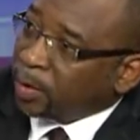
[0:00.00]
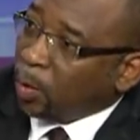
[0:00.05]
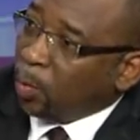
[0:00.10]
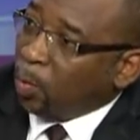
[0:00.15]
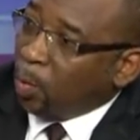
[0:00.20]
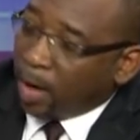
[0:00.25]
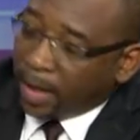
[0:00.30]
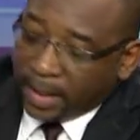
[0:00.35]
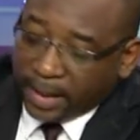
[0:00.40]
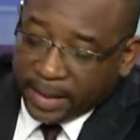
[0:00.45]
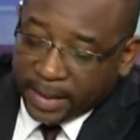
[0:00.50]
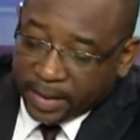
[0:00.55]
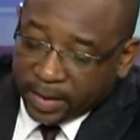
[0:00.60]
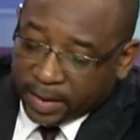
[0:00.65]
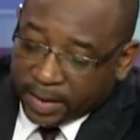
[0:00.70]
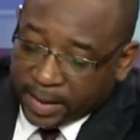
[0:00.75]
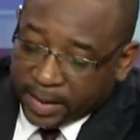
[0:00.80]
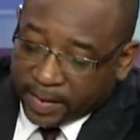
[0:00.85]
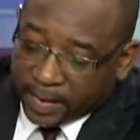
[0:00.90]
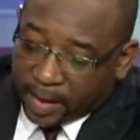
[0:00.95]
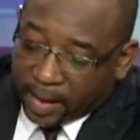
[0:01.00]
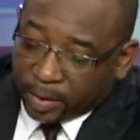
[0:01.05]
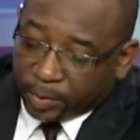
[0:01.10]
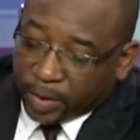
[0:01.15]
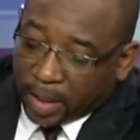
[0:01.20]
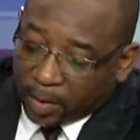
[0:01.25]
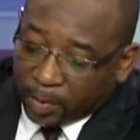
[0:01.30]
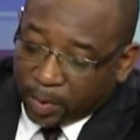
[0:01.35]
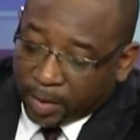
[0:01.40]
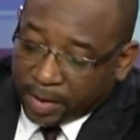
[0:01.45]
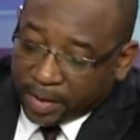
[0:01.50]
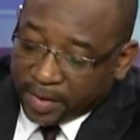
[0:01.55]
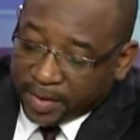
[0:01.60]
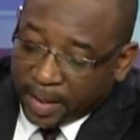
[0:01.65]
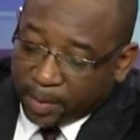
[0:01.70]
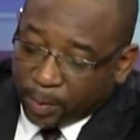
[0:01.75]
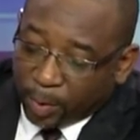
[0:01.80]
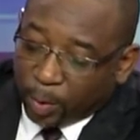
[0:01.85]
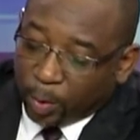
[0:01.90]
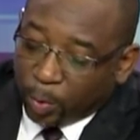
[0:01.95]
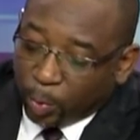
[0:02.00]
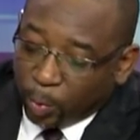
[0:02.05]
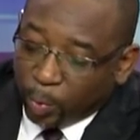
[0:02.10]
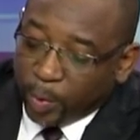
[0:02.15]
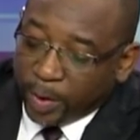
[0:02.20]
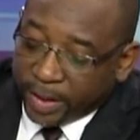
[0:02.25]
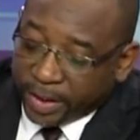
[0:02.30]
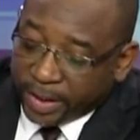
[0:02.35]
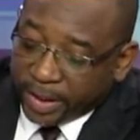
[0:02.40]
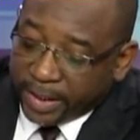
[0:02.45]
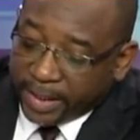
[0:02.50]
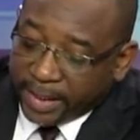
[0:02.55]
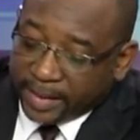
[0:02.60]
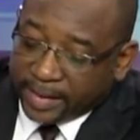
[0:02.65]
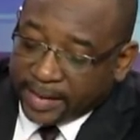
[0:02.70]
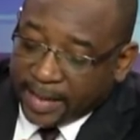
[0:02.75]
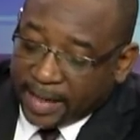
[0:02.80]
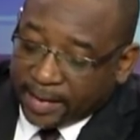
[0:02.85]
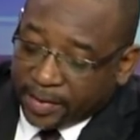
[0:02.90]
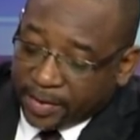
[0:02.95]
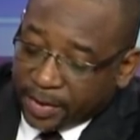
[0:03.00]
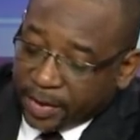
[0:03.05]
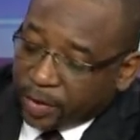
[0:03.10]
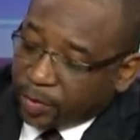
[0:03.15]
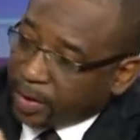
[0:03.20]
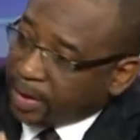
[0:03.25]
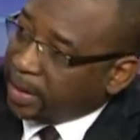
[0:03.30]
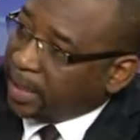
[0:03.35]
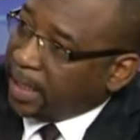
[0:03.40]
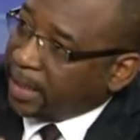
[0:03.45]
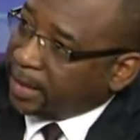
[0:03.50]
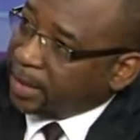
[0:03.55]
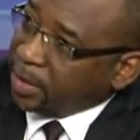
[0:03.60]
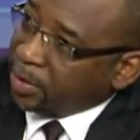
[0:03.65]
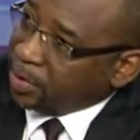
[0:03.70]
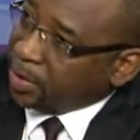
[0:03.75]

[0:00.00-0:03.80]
So what are these contract workers that were originally attached to the street lighting